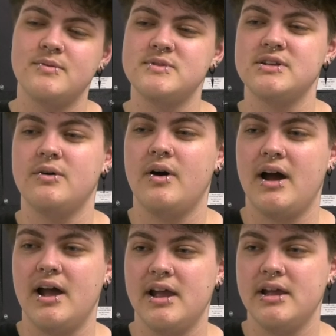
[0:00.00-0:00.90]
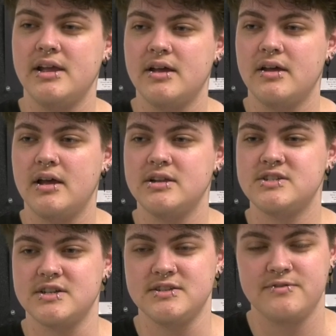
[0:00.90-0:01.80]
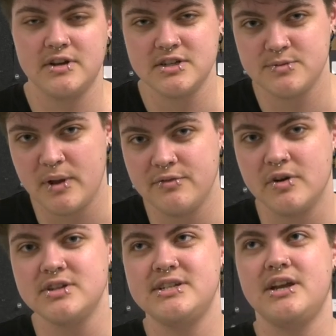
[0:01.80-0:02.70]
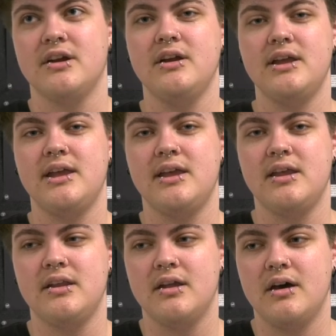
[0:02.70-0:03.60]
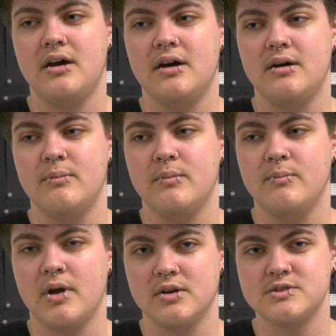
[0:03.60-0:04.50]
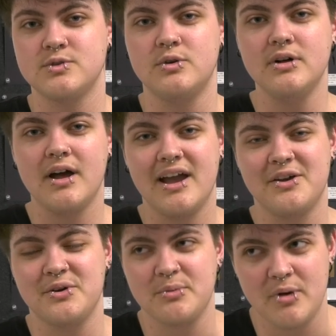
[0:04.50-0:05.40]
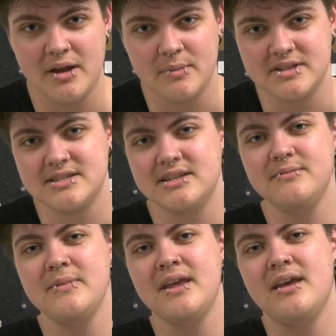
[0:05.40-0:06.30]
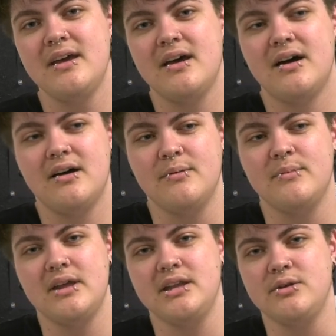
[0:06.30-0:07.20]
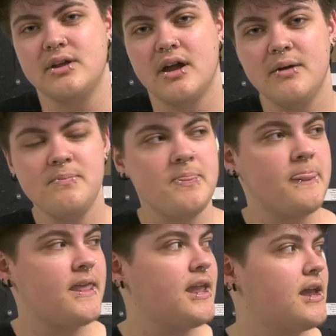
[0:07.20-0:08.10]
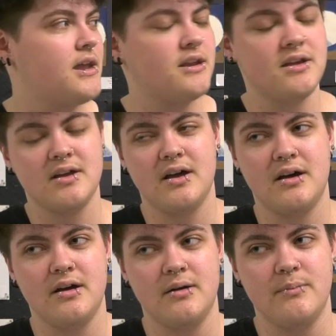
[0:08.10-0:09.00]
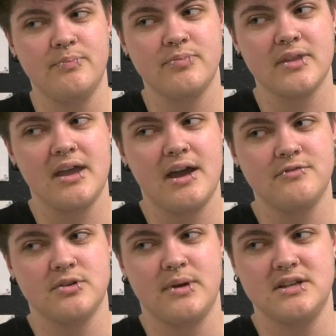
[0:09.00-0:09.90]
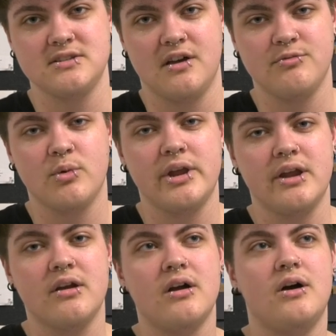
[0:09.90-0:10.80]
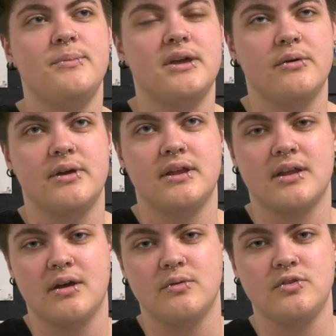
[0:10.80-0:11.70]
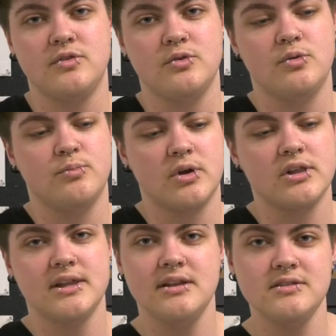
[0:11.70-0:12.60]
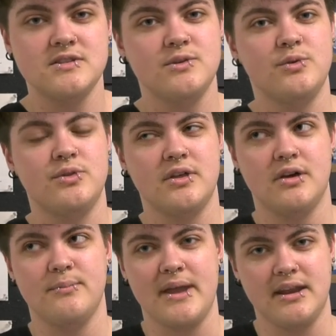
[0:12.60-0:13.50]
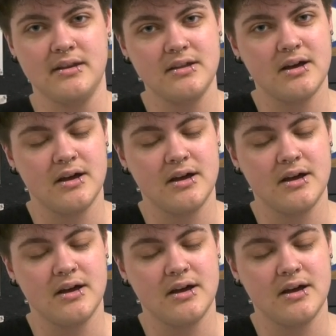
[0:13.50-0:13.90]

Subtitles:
So I just finished my first year in art school. I go to Pratt Munson in Utica. And after my sophomore year, I'll be going down to Brooklyn, to the main